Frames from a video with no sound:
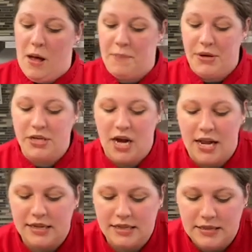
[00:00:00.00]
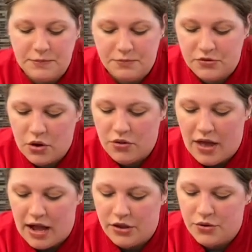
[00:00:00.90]
periodically so
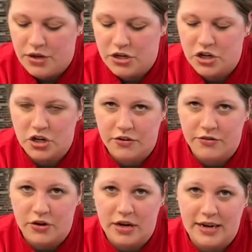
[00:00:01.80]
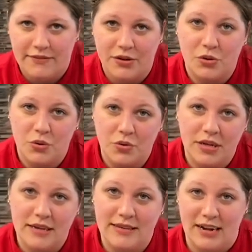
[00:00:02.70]
that you can ensure for even
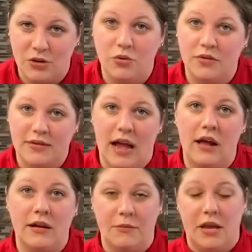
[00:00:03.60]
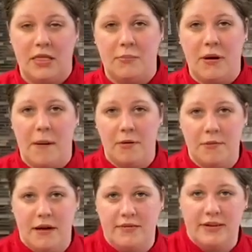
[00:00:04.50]
coolness, that it cools down in the proper
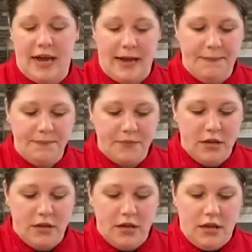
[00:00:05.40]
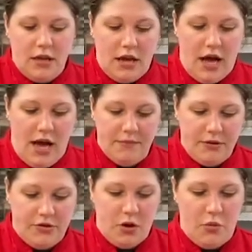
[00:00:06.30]
amount of time.
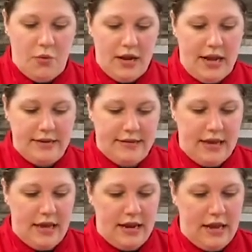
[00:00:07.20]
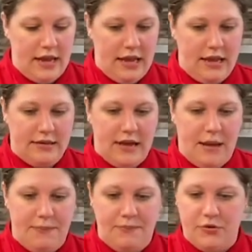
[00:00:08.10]
So what I did is
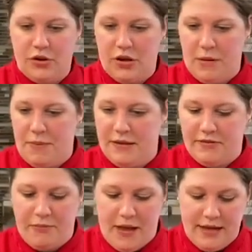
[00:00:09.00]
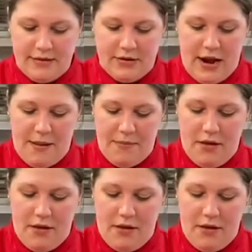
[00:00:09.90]
I took a piece of plastic wrap,